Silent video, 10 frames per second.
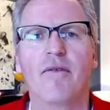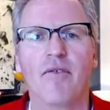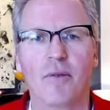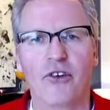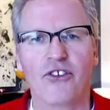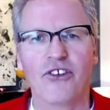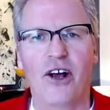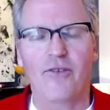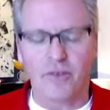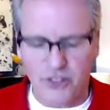from
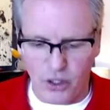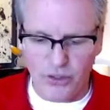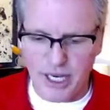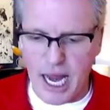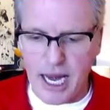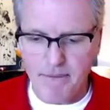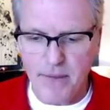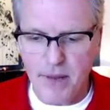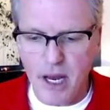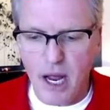yourself. So today,
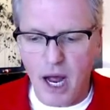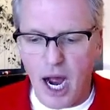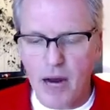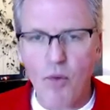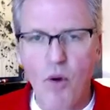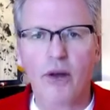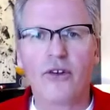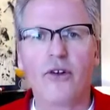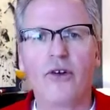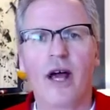I want
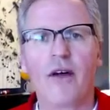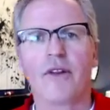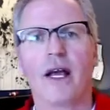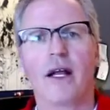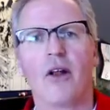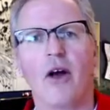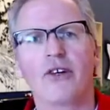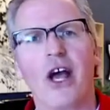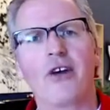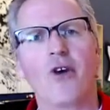to, after that long
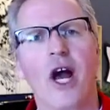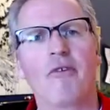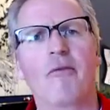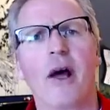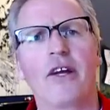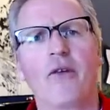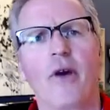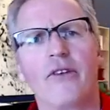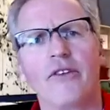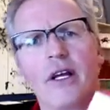diatribe of my
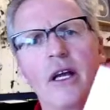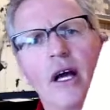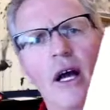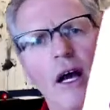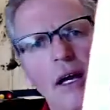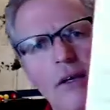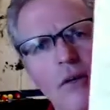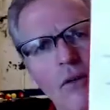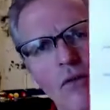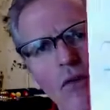crazy
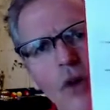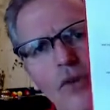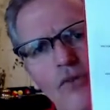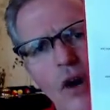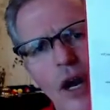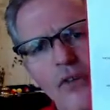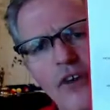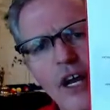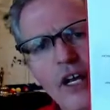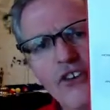road of trials,
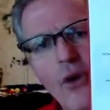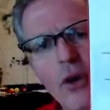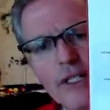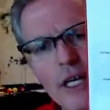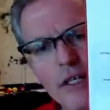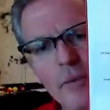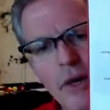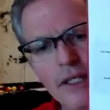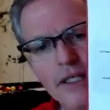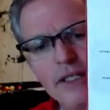story cycle
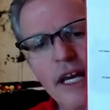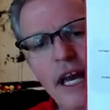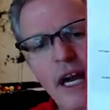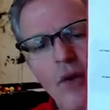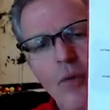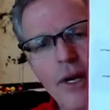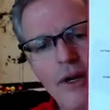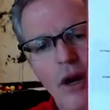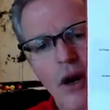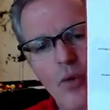process, here we
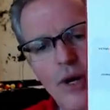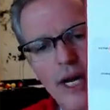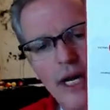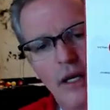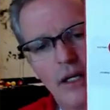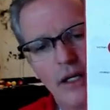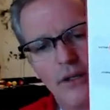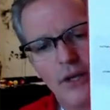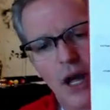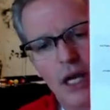go. We are going
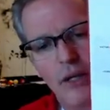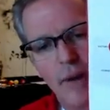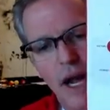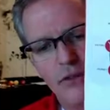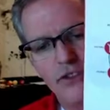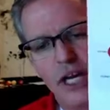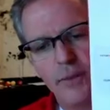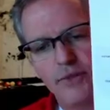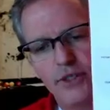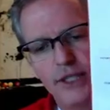to talk about
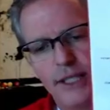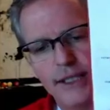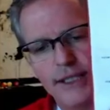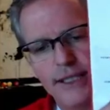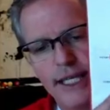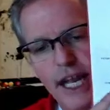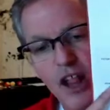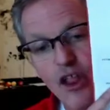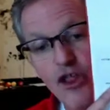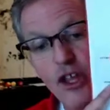Chapter 6,
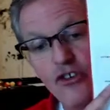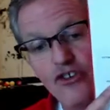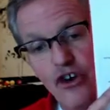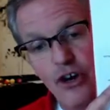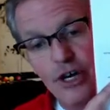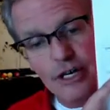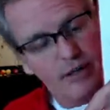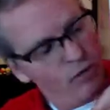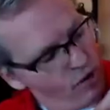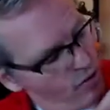the journey,
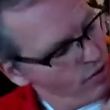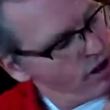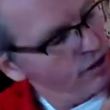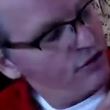where we are on the